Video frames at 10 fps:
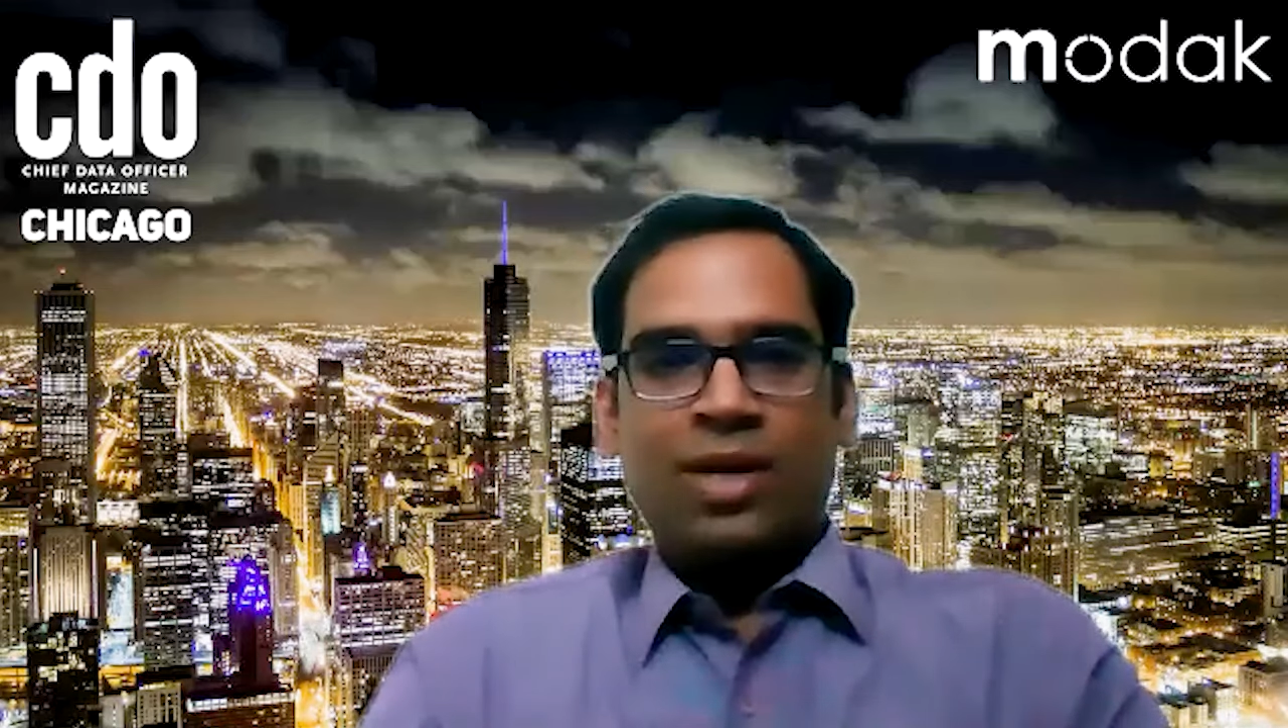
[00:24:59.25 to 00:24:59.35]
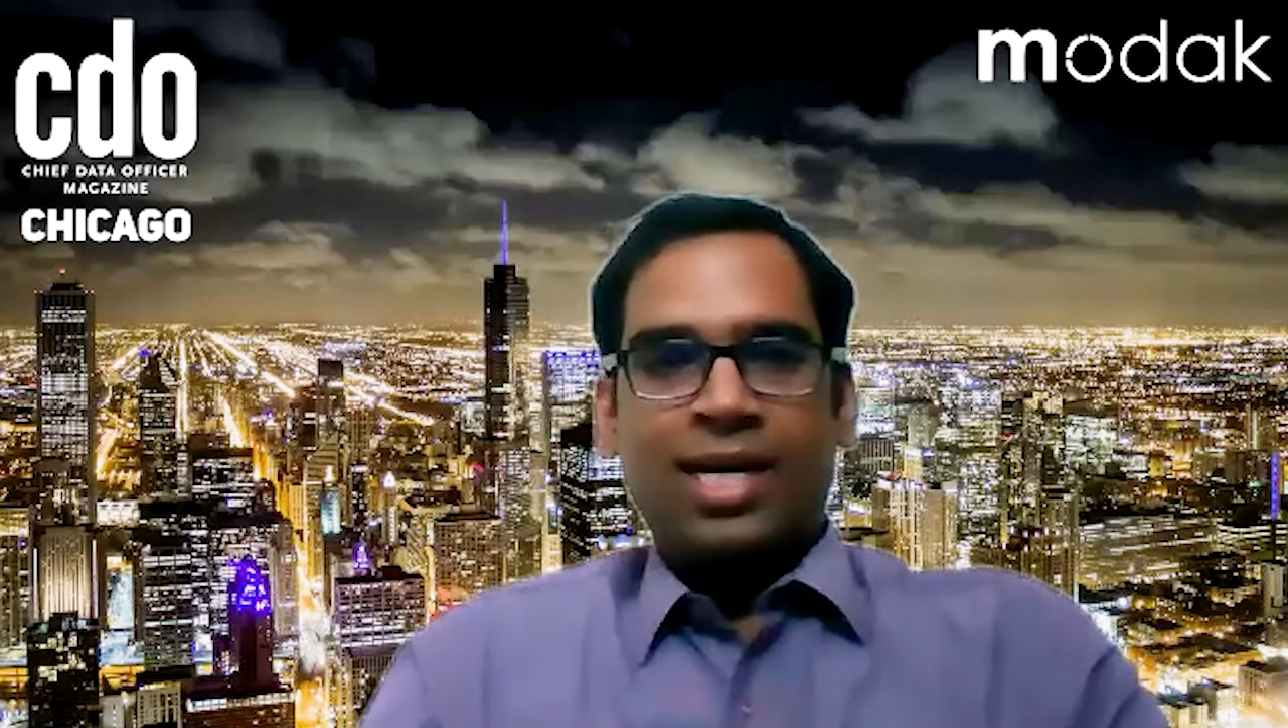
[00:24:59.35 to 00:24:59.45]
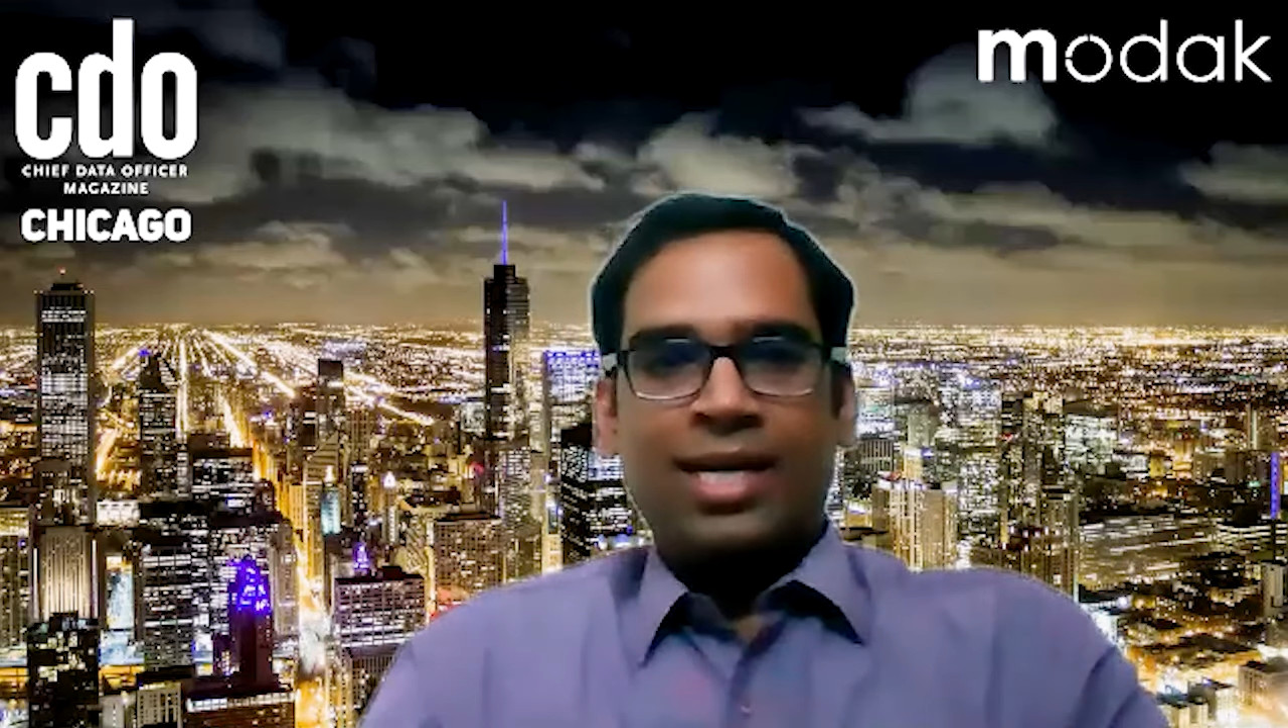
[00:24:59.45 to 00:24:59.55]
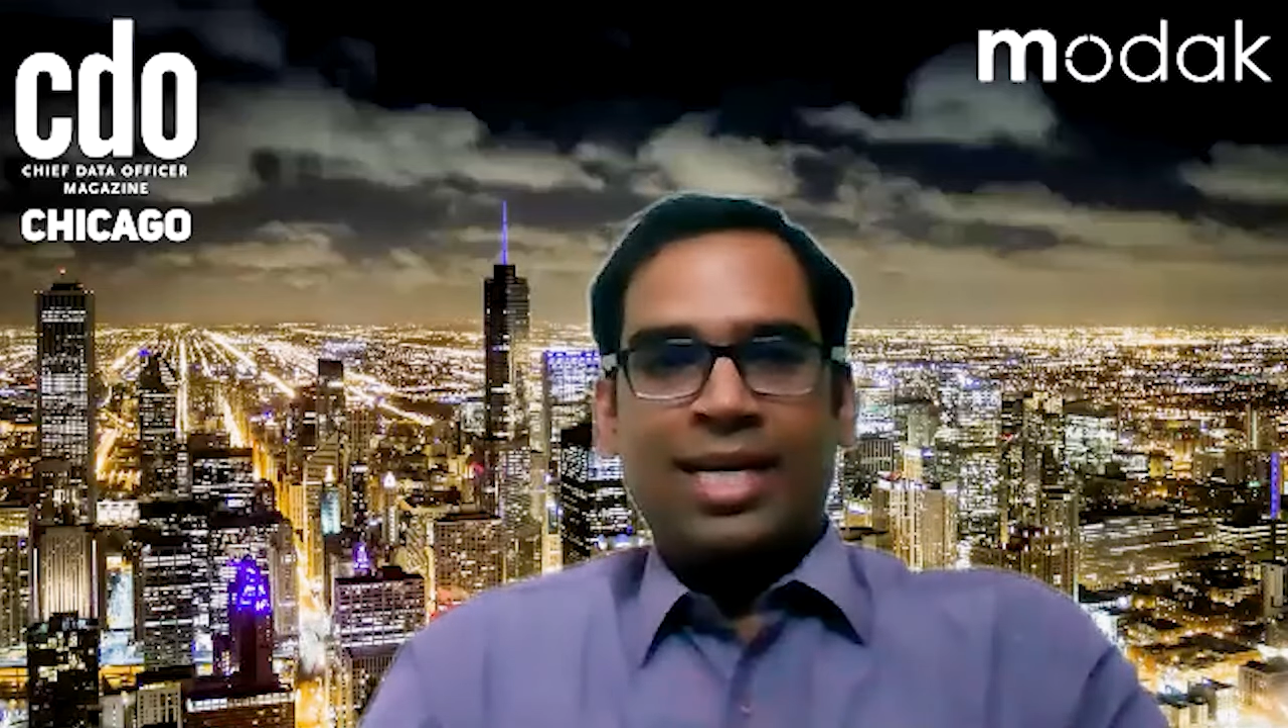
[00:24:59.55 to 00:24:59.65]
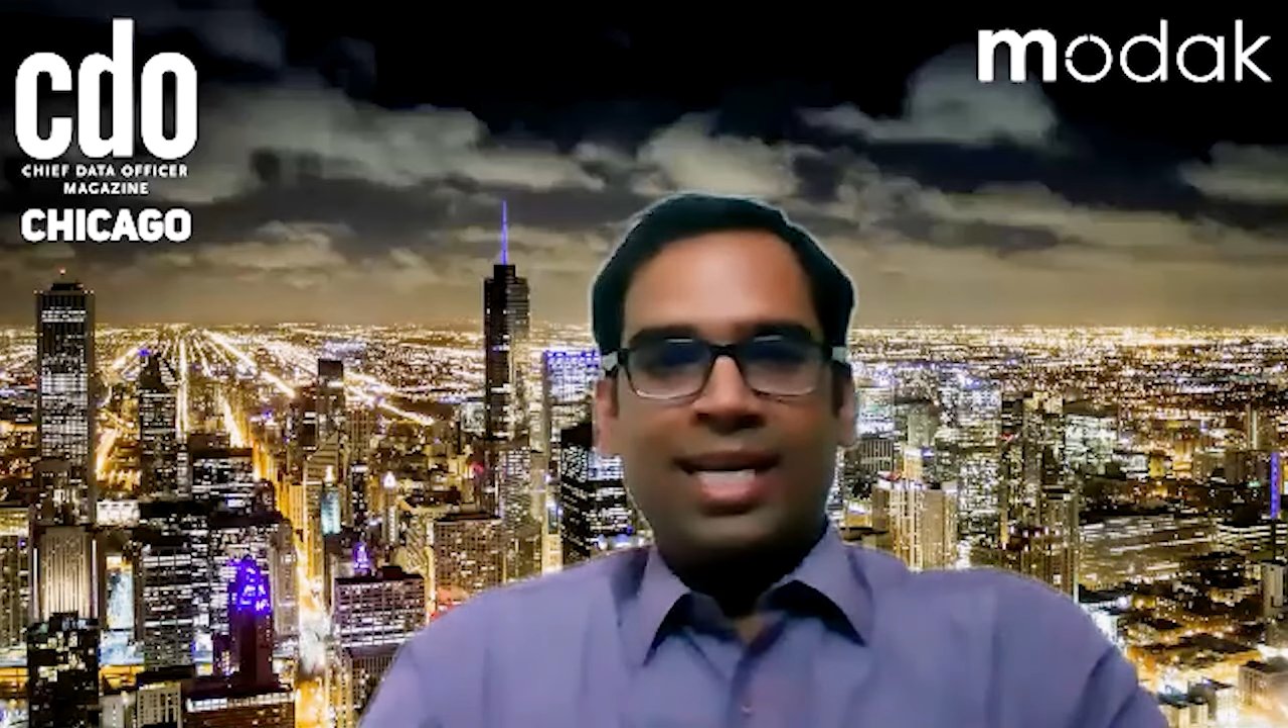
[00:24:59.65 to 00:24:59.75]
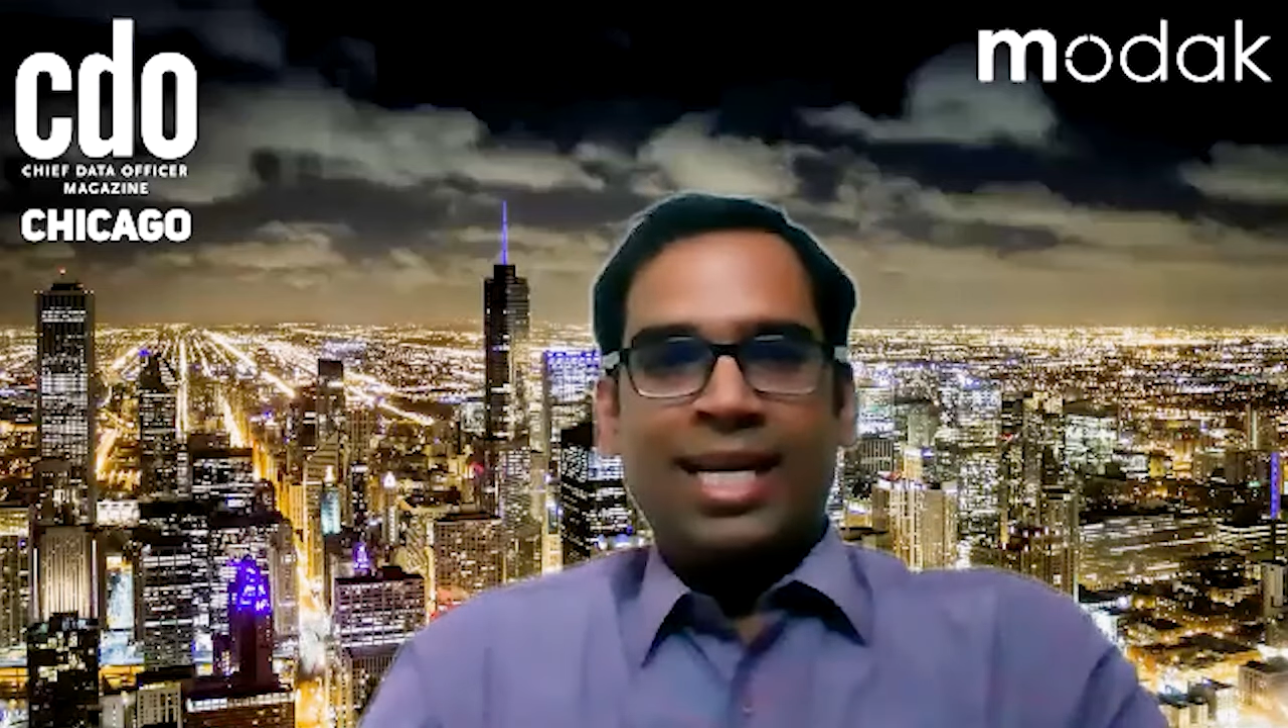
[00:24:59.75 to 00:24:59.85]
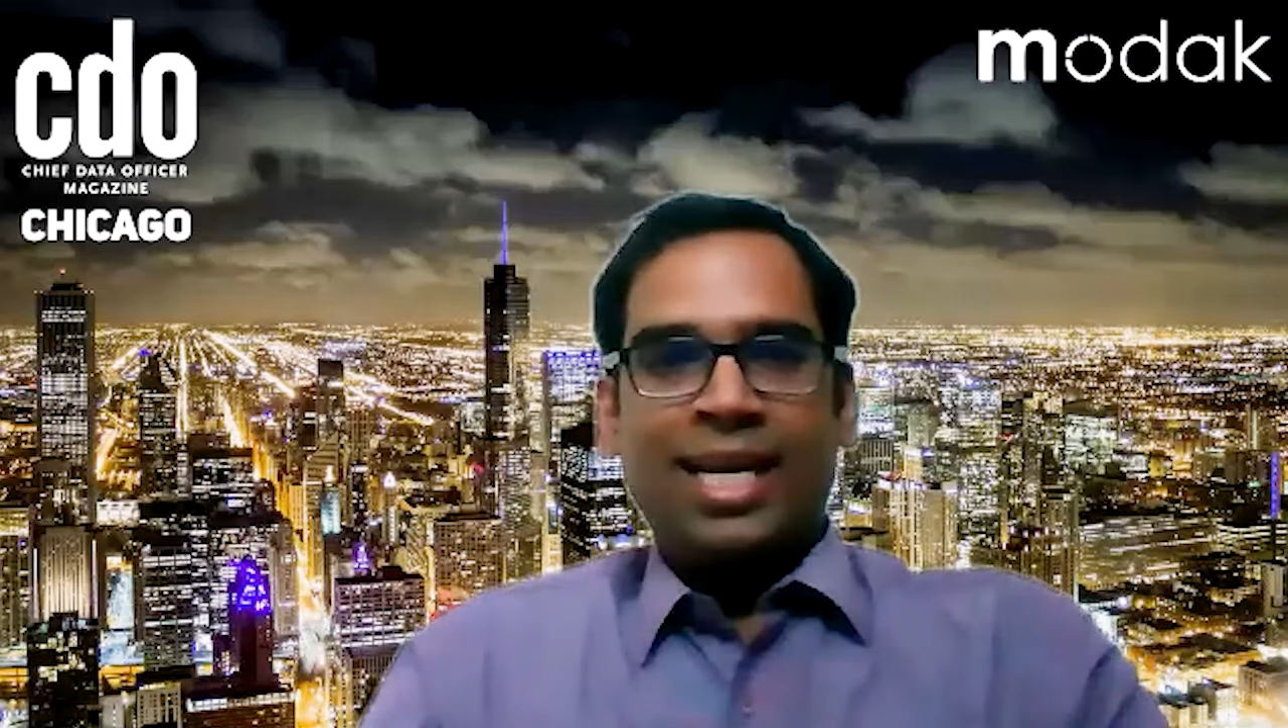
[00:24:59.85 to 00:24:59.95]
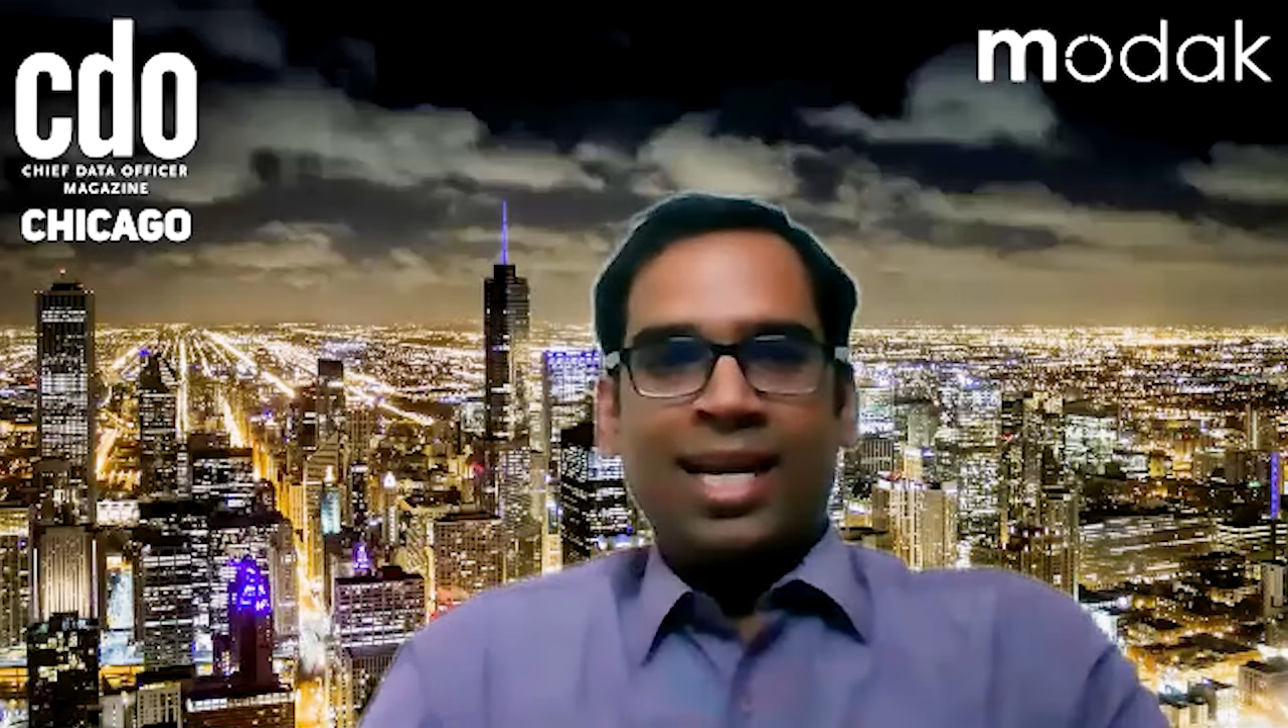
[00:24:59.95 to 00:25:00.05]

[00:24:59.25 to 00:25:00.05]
currently